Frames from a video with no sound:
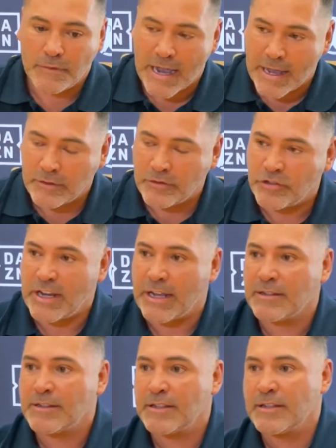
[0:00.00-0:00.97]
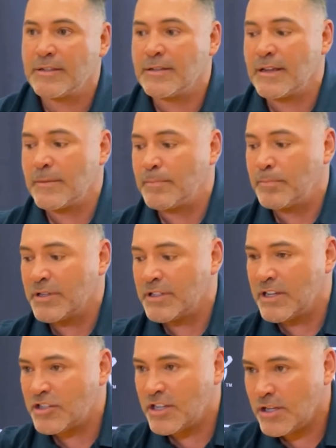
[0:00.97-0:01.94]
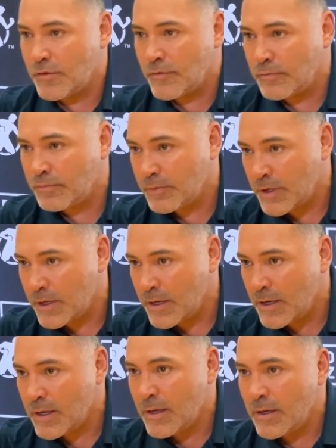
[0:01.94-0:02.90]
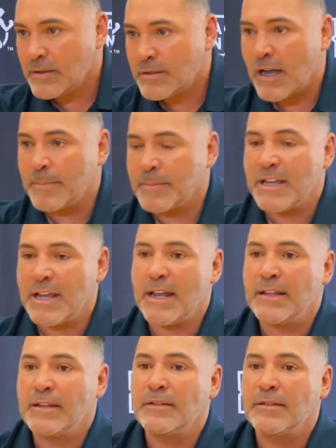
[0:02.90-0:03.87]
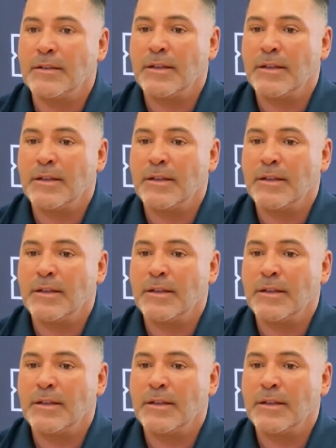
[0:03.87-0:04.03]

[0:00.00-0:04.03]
Title chances, they position you top 10.